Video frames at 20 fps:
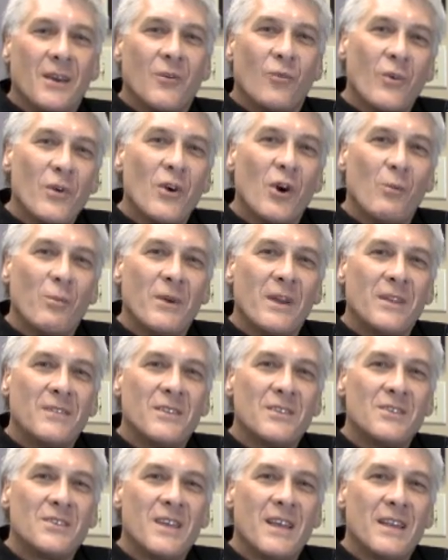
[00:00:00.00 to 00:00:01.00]
We hope we get the
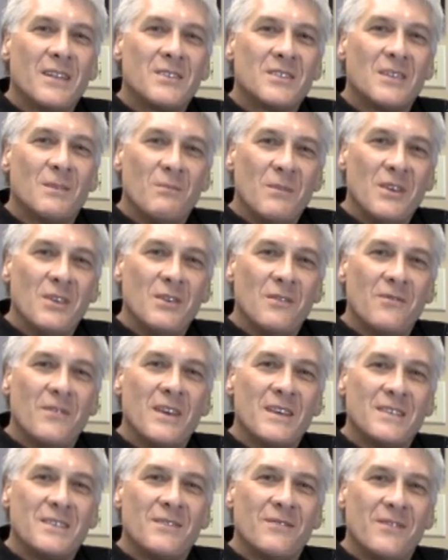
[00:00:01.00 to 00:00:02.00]
chance to meet you
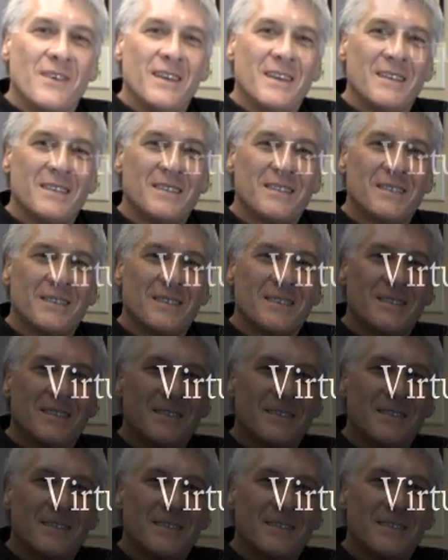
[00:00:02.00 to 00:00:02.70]
face to face.